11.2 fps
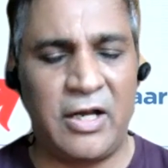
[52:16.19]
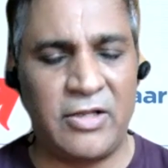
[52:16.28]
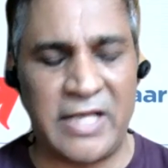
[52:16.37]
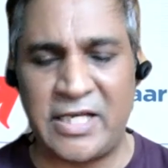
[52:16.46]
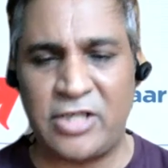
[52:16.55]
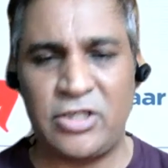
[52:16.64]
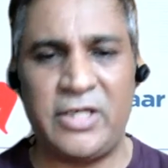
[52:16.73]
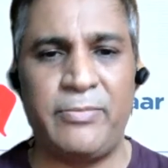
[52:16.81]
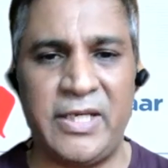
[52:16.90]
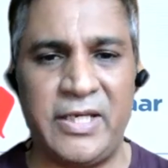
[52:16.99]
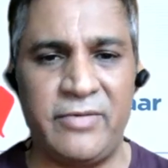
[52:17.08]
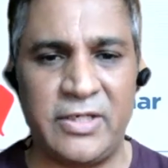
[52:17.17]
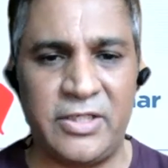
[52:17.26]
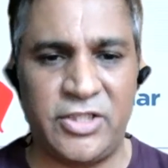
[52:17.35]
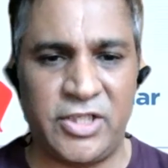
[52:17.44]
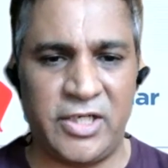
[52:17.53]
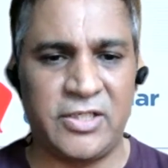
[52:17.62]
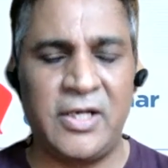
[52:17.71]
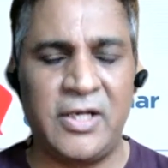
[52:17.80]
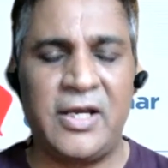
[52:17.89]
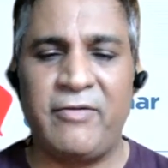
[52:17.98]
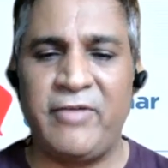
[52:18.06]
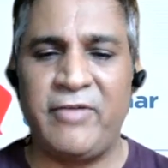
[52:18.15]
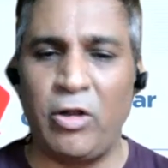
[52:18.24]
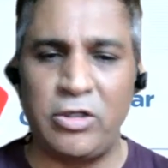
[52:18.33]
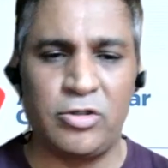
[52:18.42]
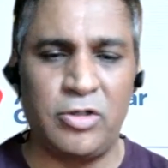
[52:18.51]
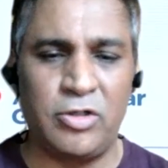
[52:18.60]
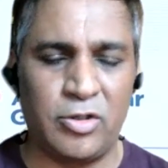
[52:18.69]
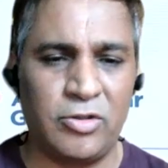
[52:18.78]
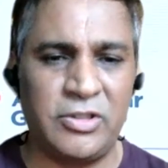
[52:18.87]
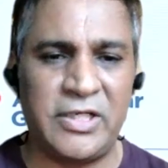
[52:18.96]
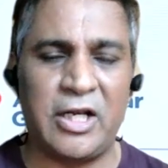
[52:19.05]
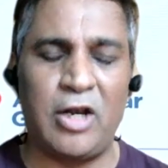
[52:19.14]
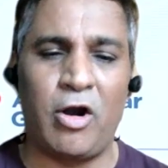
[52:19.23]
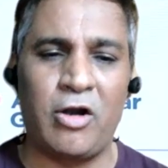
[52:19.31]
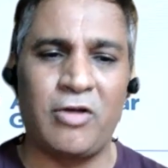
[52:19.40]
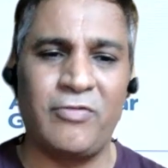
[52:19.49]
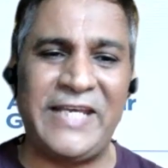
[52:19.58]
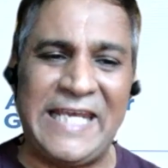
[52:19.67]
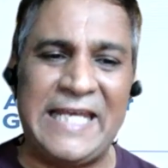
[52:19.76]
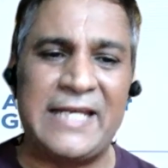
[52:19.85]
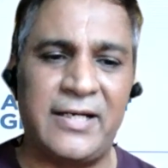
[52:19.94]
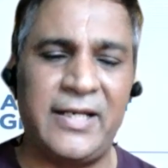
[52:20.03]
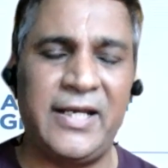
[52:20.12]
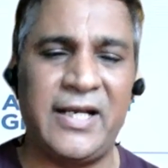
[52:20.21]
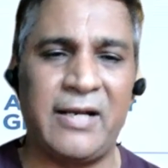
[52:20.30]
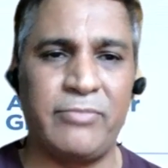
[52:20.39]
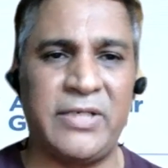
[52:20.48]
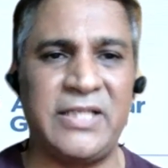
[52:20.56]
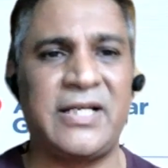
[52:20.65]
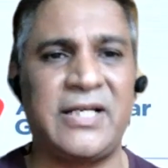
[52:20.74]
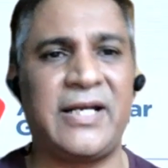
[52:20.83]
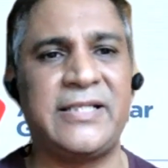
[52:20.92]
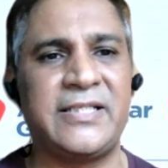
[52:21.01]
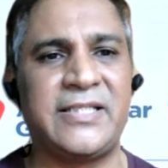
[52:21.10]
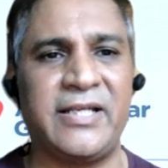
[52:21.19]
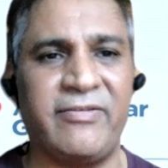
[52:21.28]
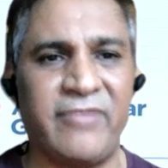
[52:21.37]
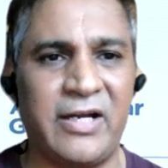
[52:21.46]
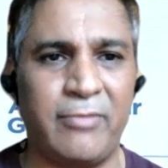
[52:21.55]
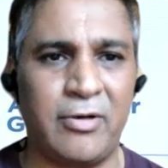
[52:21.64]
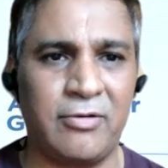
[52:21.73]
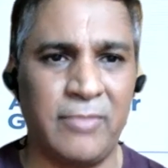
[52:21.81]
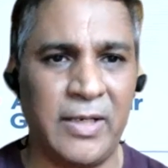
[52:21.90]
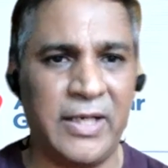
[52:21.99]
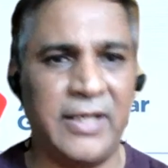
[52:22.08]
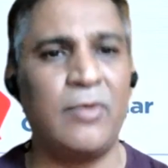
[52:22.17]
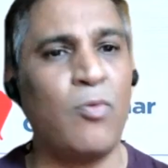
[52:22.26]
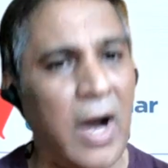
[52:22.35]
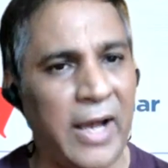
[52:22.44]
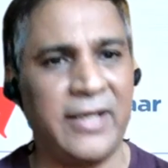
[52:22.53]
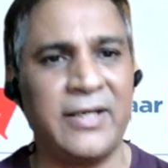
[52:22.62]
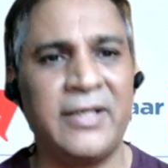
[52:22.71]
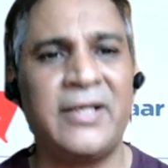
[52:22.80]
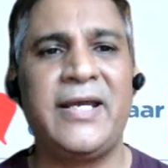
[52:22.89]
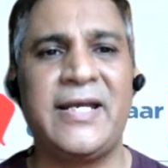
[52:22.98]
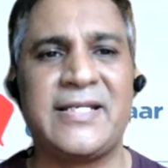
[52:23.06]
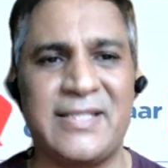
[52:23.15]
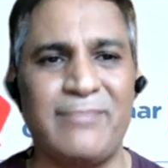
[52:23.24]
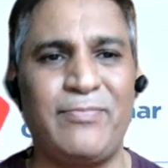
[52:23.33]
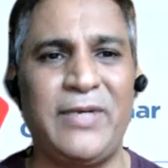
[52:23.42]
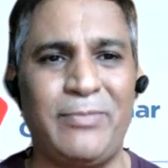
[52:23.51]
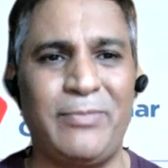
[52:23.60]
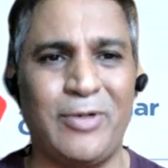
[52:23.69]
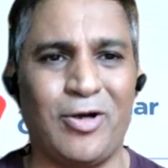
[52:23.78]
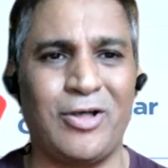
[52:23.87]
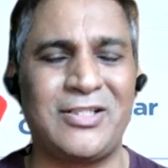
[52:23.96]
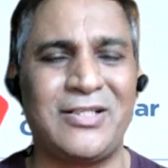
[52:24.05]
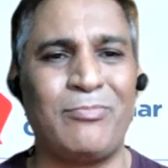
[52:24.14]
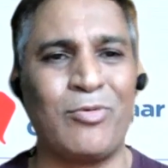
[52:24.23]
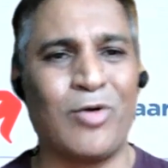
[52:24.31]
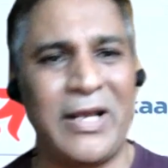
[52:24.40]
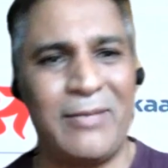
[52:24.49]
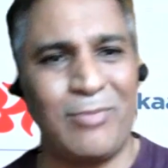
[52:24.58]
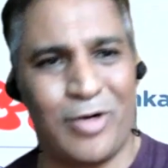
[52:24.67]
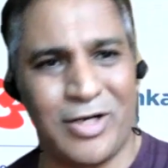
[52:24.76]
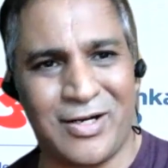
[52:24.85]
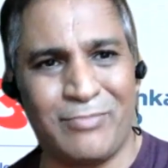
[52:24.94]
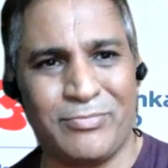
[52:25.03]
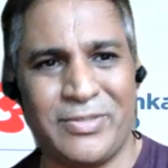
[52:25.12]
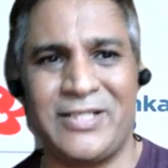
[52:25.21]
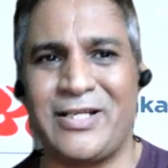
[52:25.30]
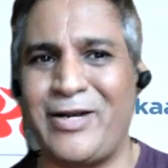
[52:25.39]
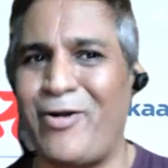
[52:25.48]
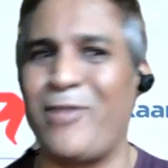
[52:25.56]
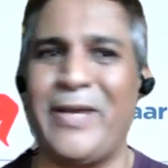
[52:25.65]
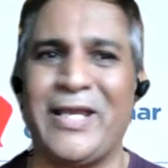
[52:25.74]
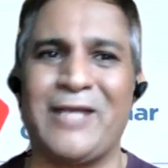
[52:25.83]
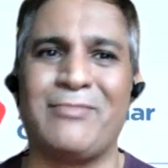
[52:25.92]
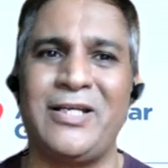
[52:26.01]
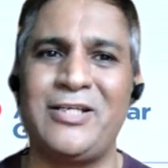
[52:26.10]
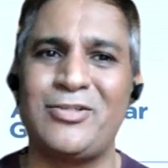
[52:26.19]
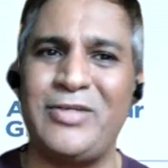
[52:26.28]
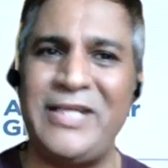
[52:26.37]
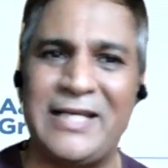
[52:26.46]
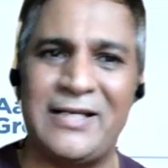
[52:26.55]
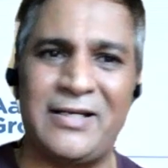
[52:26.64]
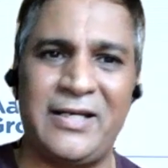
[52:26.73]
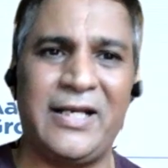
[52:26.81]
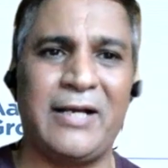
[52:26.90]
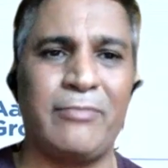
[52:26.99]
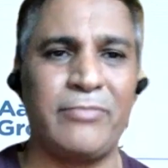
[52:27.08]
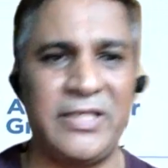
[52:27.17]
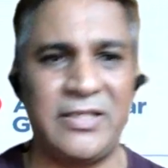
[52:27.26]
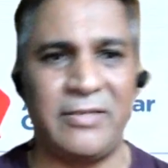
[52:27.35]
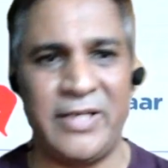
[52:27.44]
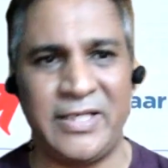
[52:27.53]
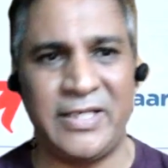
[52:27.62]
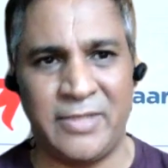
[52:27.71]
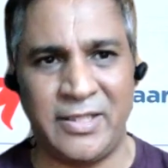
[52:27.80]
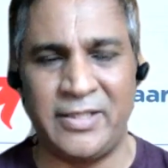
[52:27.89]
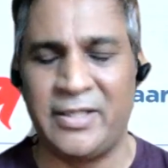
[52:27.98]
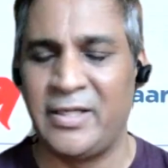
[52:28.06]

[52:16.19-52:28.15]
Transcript: Now, that's actually a behavioral change. We also know that a lot of e-learning companies are raising significant amount of money. Why? It's simply because the brick and mortar companies are not making money, so e-learning companies are making money.